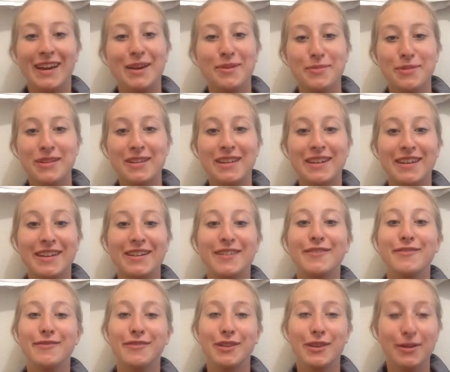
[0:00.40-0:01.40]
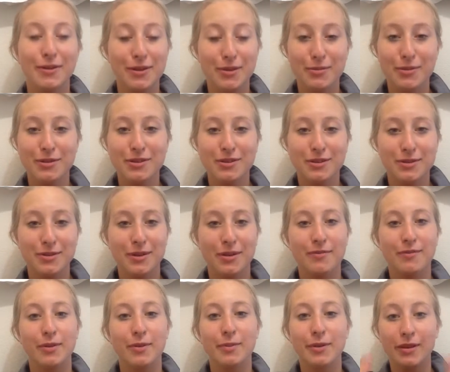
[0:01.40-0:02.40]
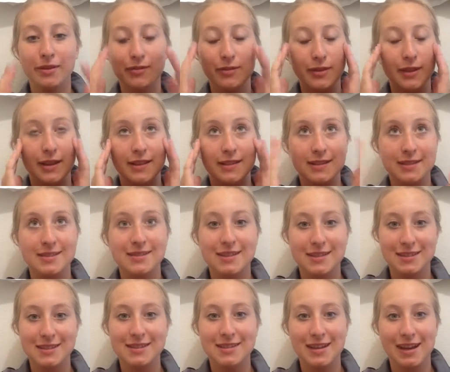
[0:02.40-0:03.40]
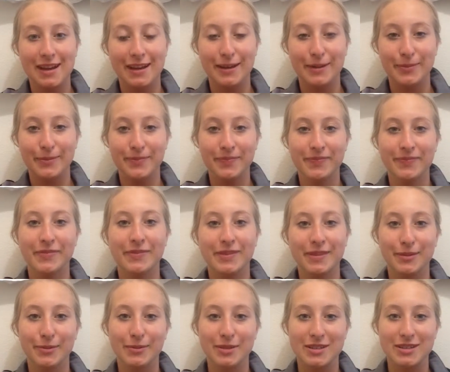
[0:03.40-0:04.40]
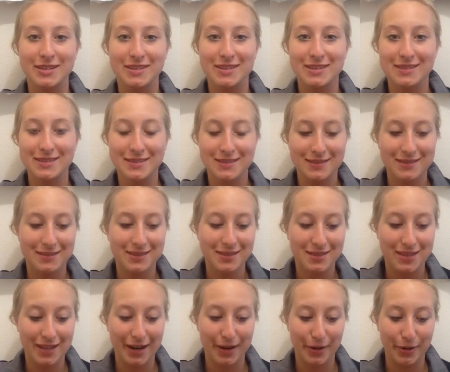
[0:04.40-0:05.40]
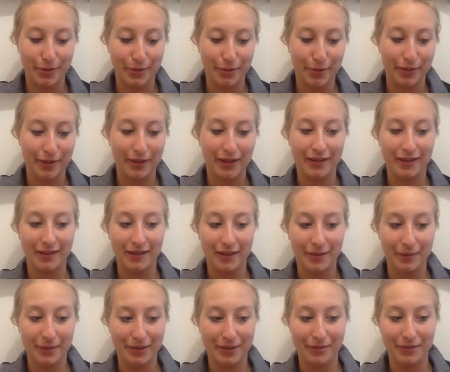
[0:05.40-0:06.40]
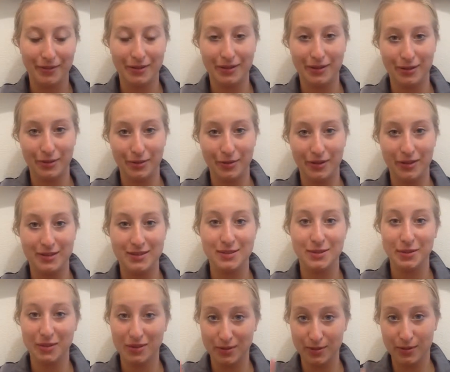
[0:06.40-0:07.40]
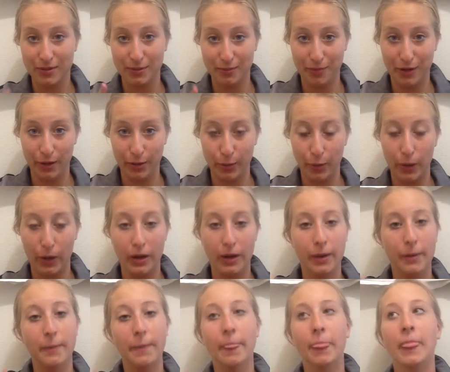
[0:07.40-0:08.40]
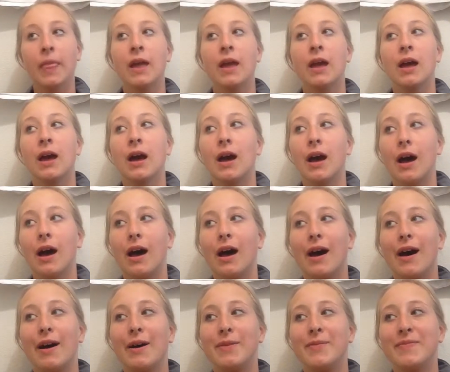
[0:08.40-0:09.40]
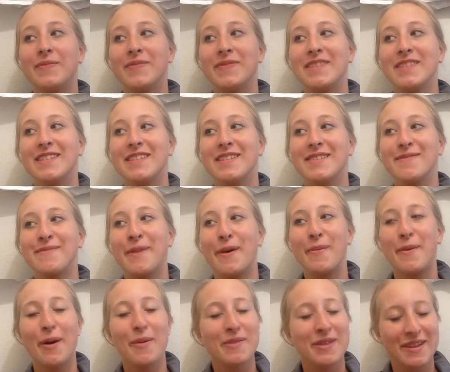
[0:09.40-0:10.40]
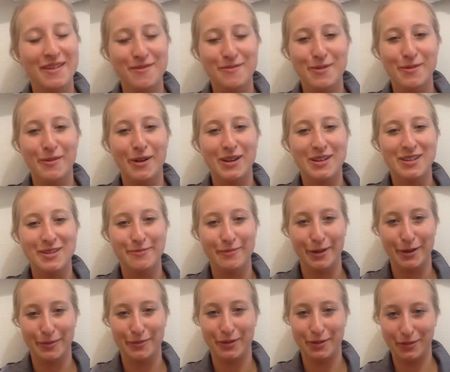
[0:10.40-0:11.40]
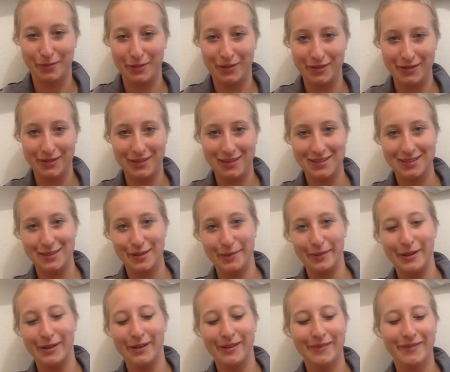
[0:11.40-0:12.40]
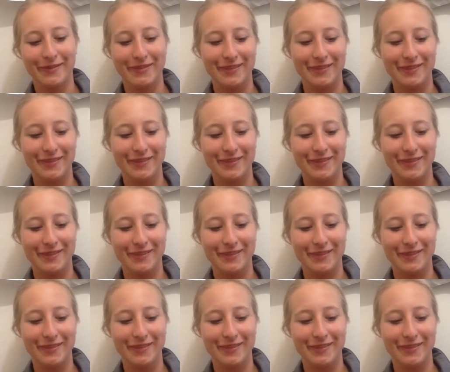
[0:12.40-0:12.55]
Hey Malia, video number 2. I'm filming it for like the 6th time, which is terrible, and I'm getting really annoyed, so this one had better work. My mom and I have been watching Malcolm in the Middle this summer,